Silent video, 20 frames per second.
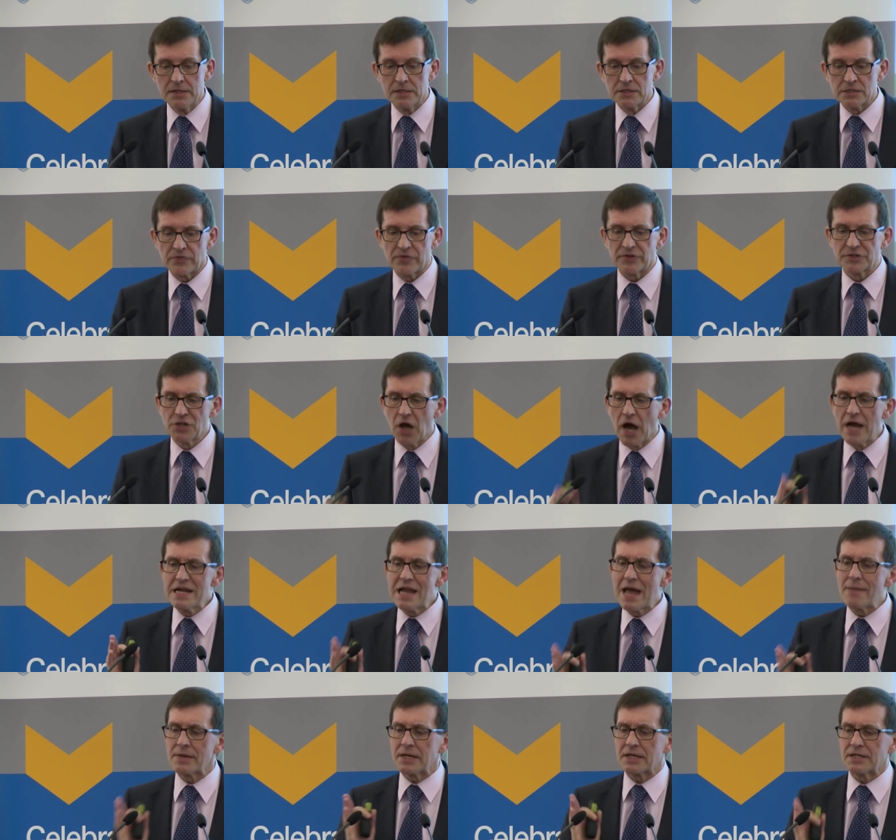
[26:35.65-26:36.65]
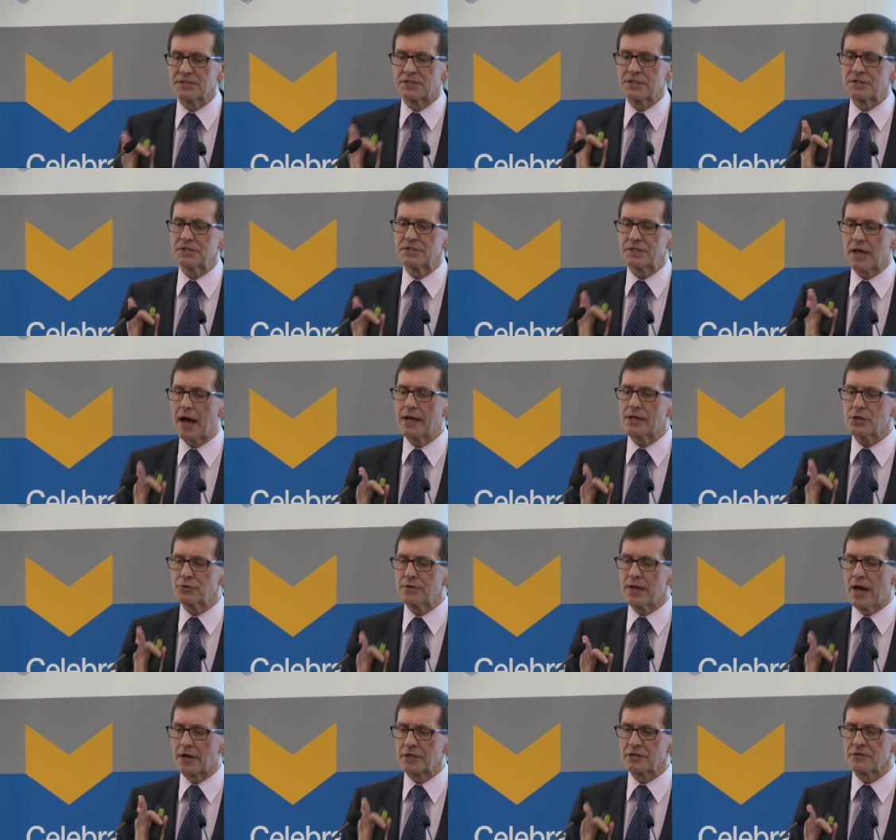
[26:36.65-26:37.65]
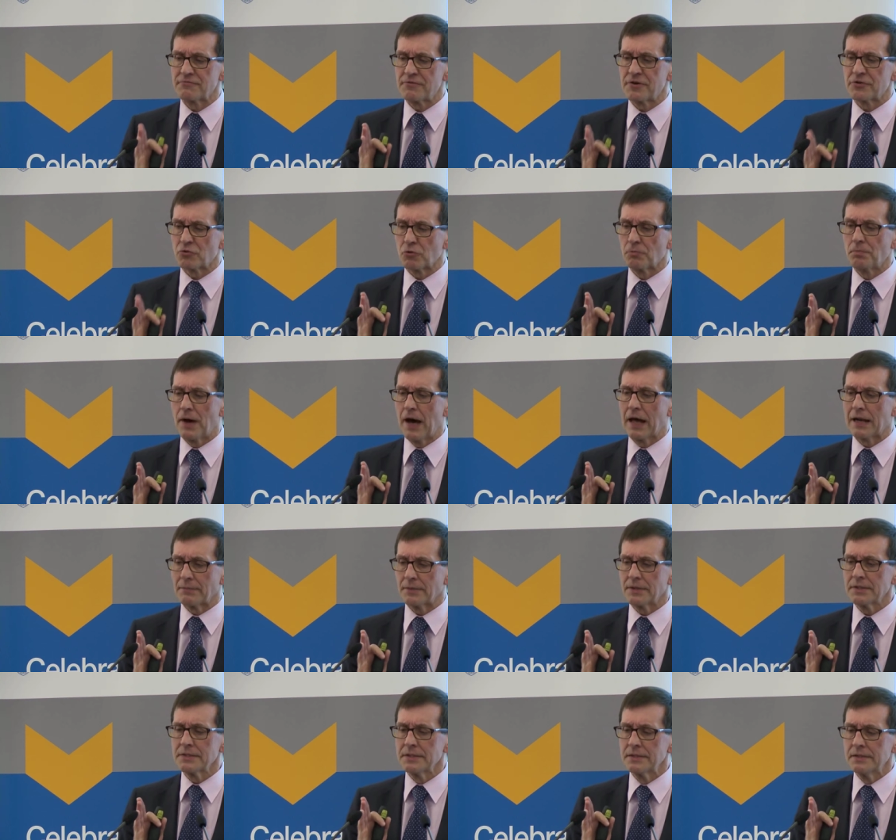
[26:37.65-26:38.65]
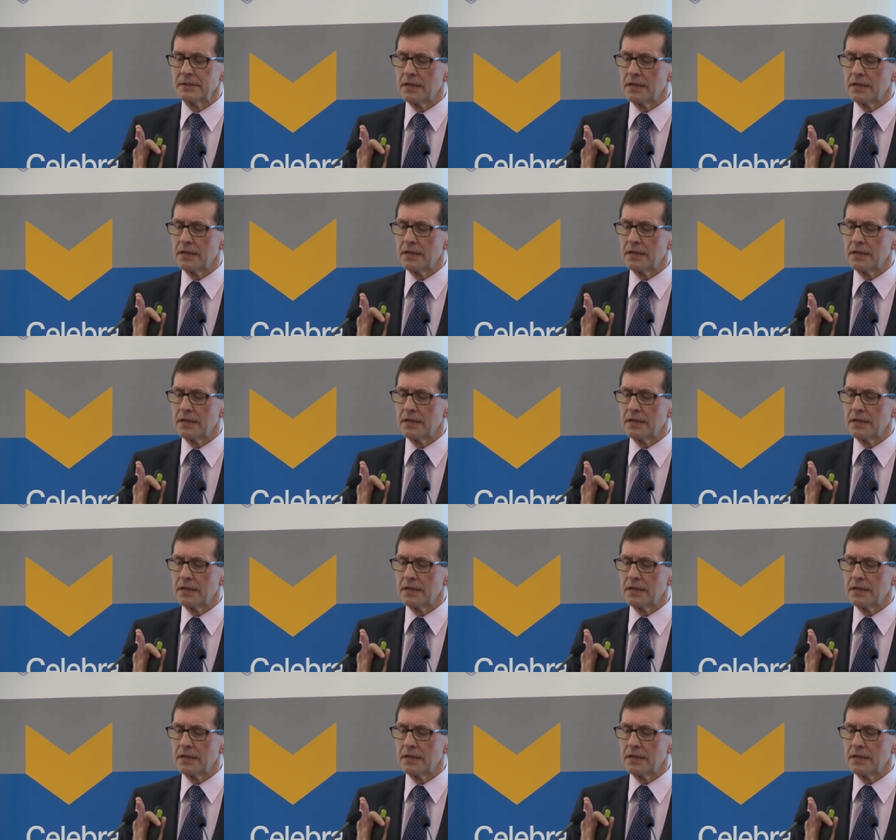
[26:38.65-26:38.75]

So the dynamic, as this is argued out in the federal parliament,